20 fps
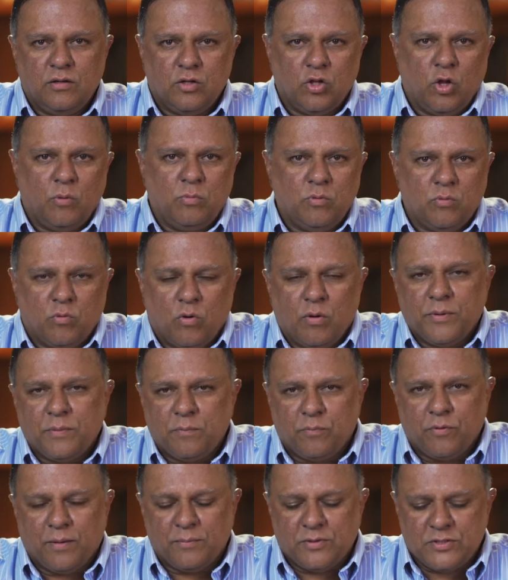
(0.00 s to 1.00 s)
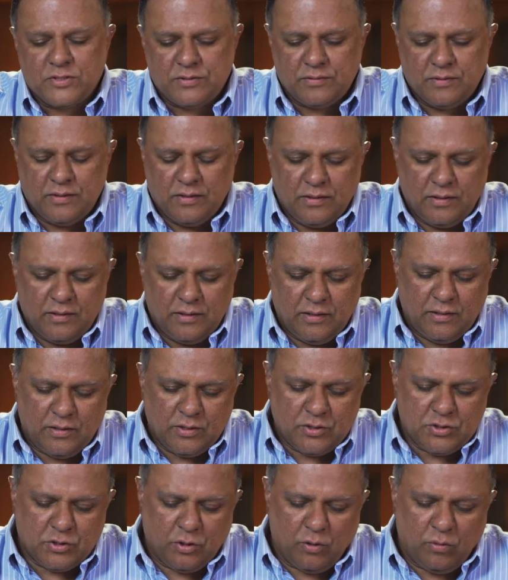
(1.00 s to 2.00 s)
global warming premise.
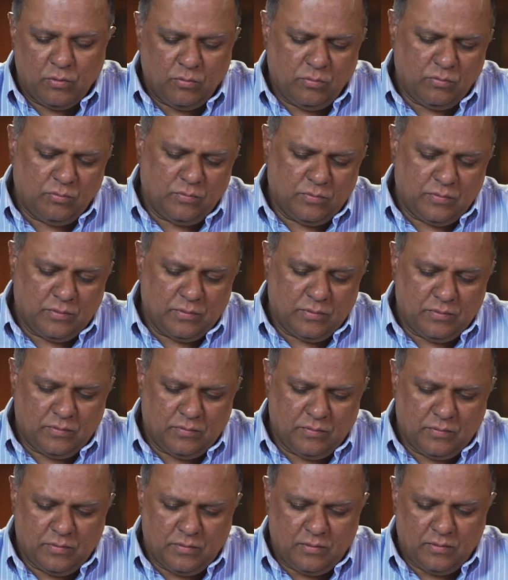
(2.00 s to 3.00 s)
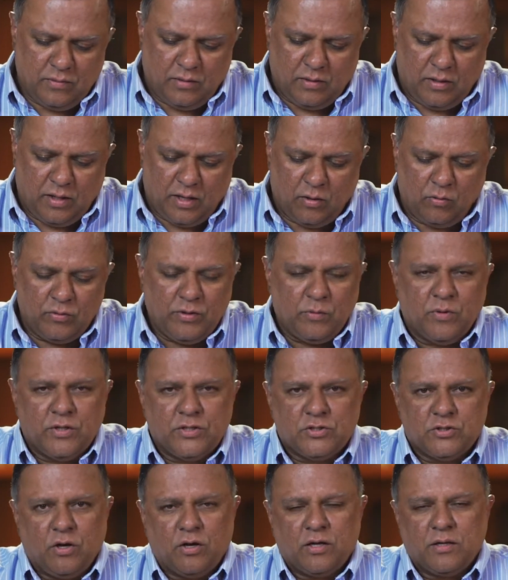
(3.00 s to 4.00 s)
So I only want
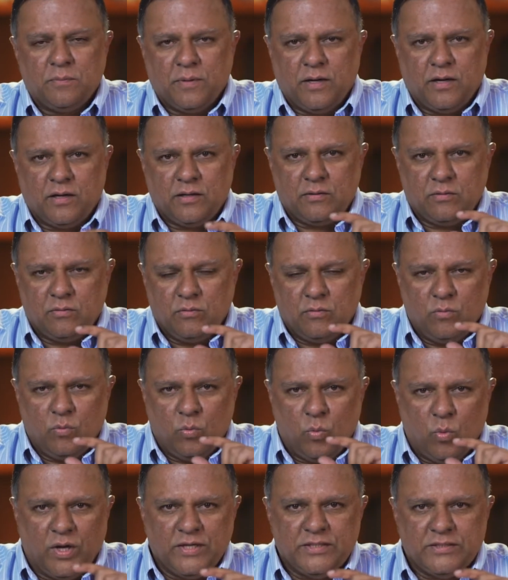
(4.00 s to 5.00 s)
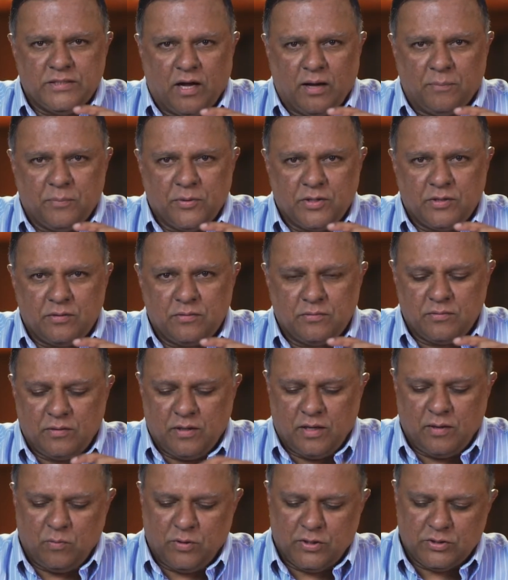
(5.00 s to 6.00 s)
to talk about one topic.
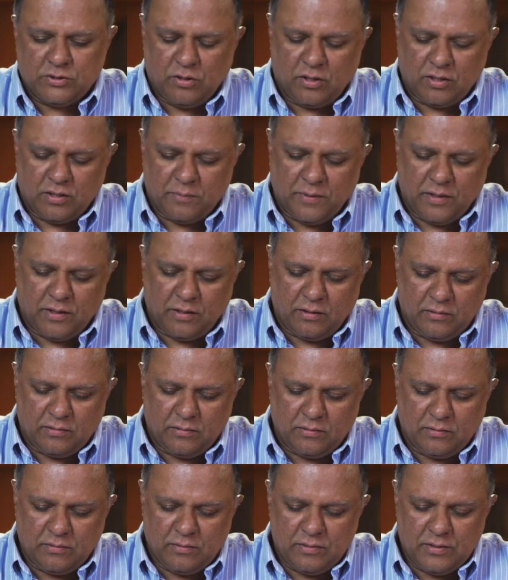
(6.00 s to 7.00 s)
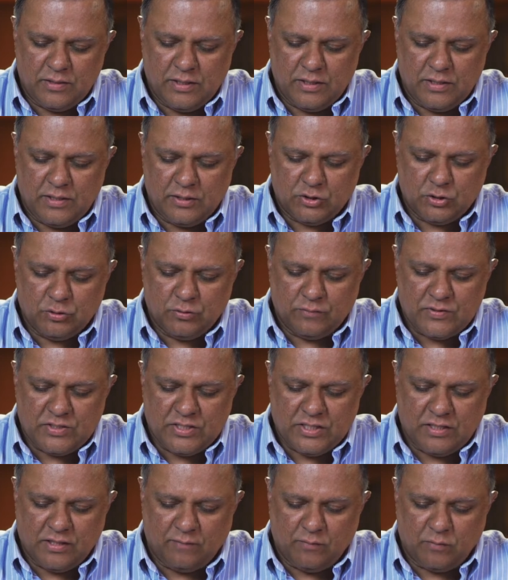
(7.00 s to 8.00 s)
I want to talk about the issue of
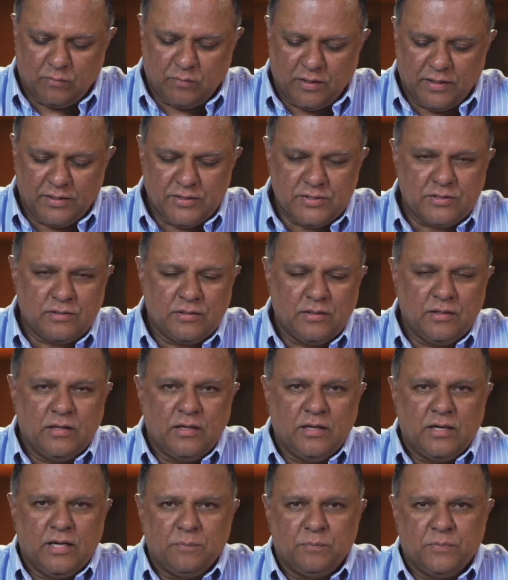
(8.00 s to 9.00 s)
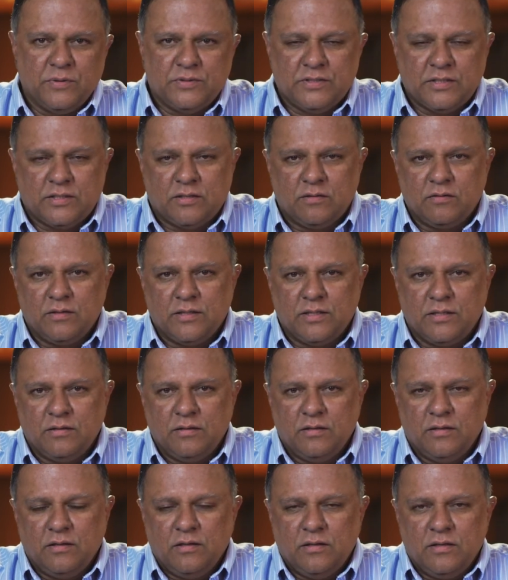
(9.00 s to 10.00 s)
sea level rise, and
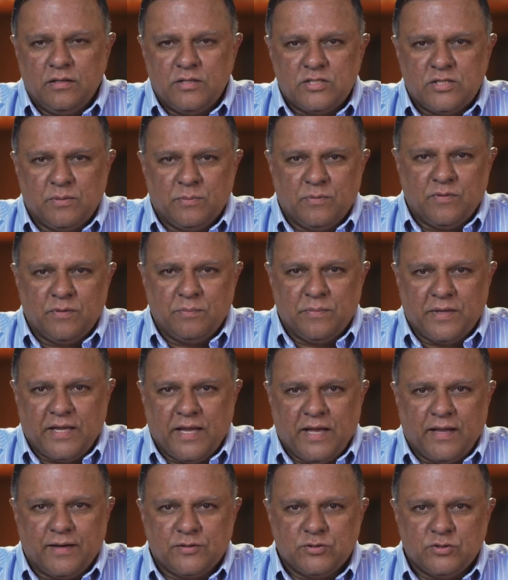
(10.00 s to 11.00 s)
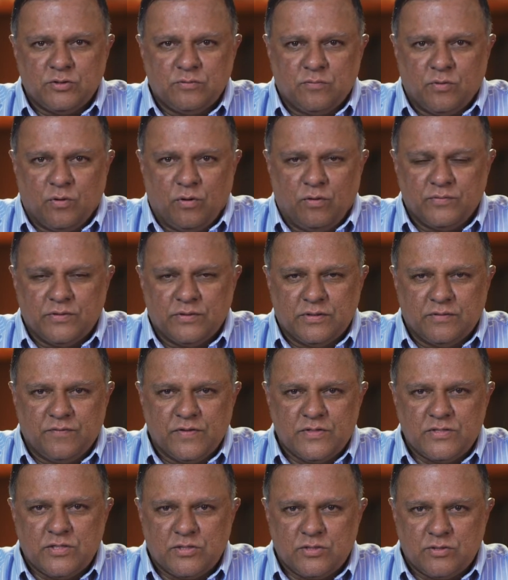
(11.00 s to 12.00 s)
particularly some of the mechanics involved and the
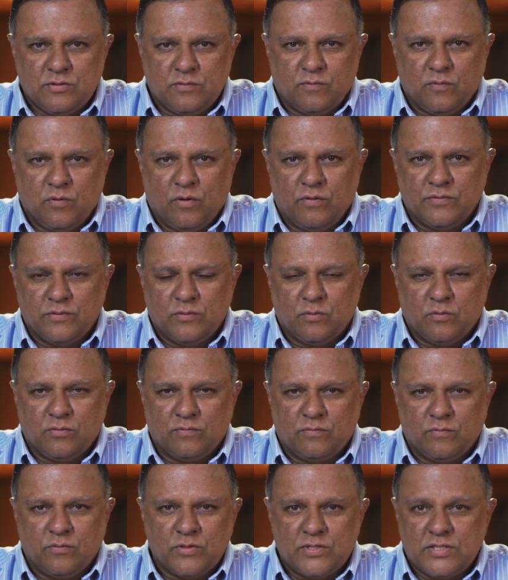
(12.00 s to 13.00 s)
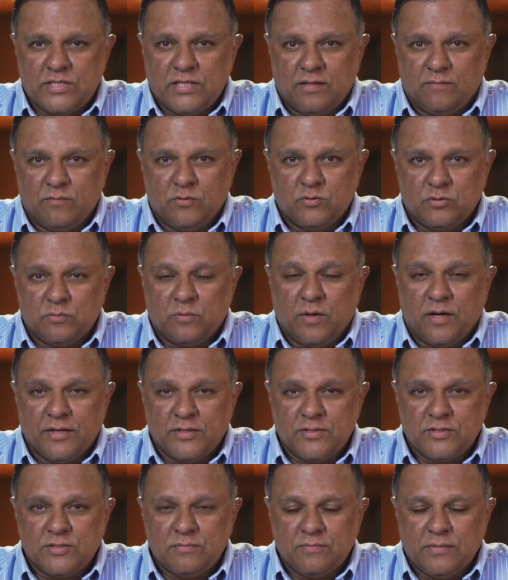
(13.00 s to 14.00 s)
physics involved in order for a sea level to
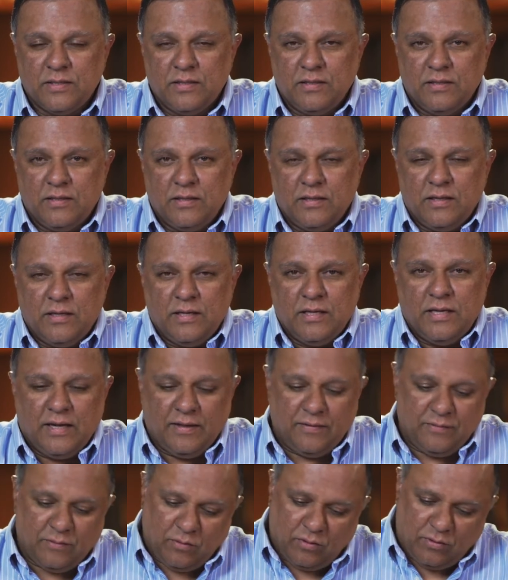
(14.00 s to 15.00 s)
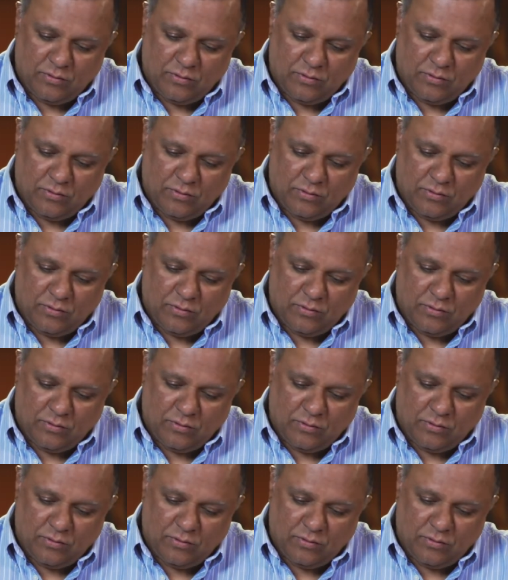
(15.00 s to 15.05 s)
rise. And